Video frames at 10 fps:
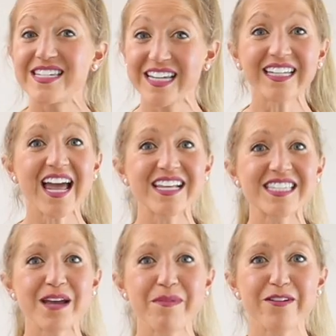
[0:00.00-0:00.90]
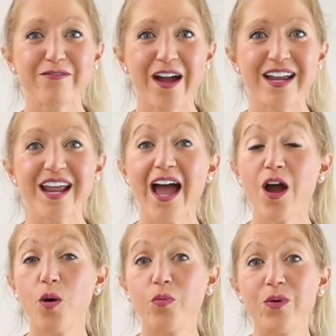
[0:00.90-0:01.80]
Till next time, my friend, I
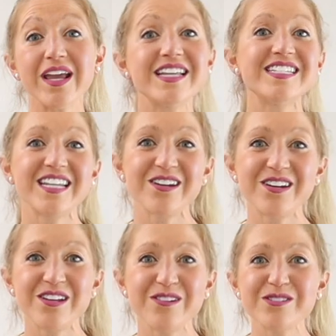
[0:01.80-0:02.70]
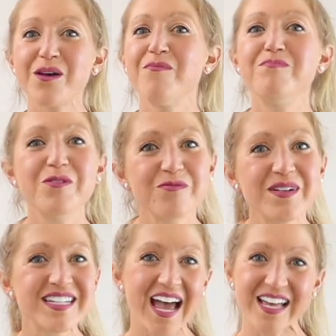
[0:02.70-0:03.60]
hope we continue to use
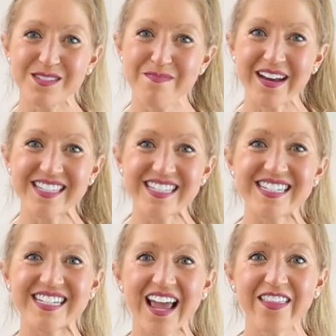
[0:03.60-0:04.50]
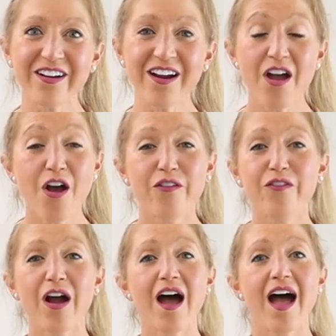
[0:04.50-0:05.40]
movement as medicine together
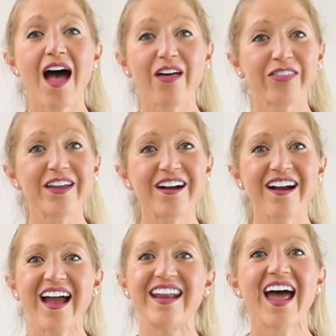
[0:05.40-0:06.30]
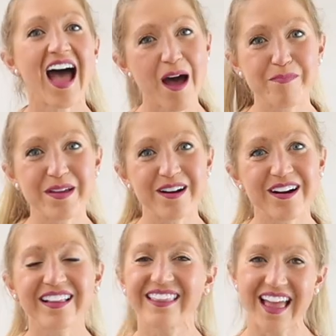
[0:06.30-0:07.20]
for a healthier and
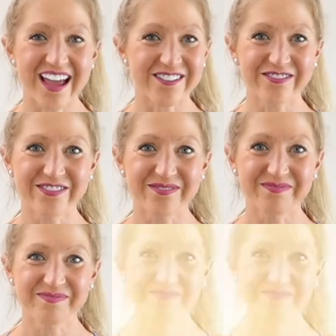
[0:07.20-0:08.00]
happier life.